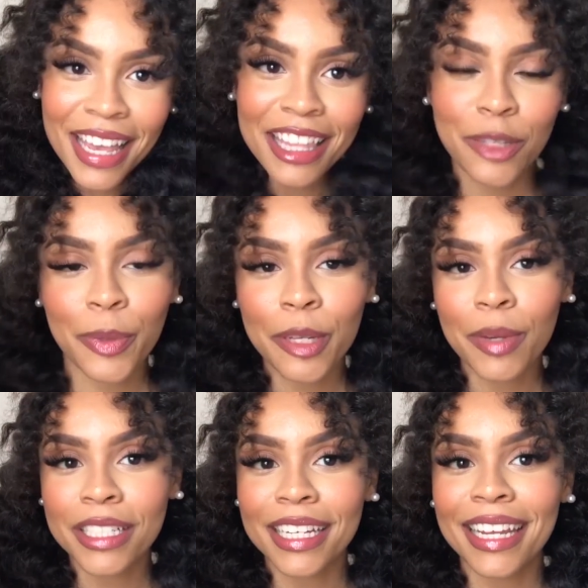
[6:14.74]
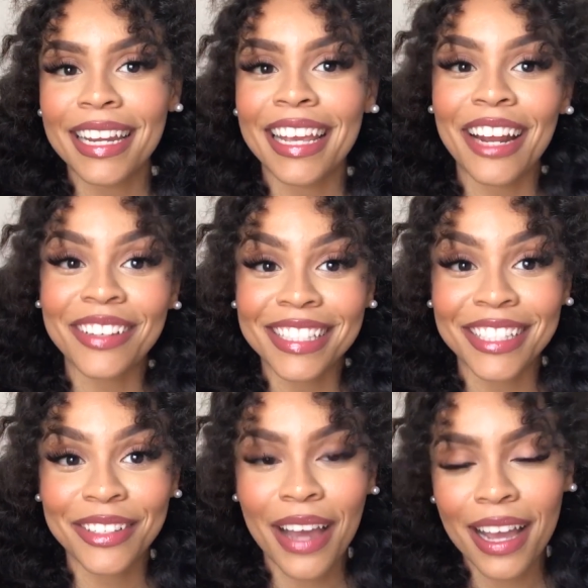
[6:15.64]
So yeah, that's pretty much it, and I'll
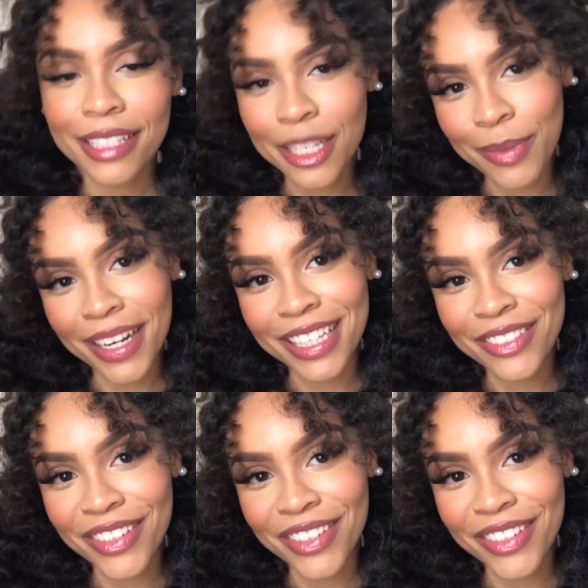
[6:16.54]
see you guys in my next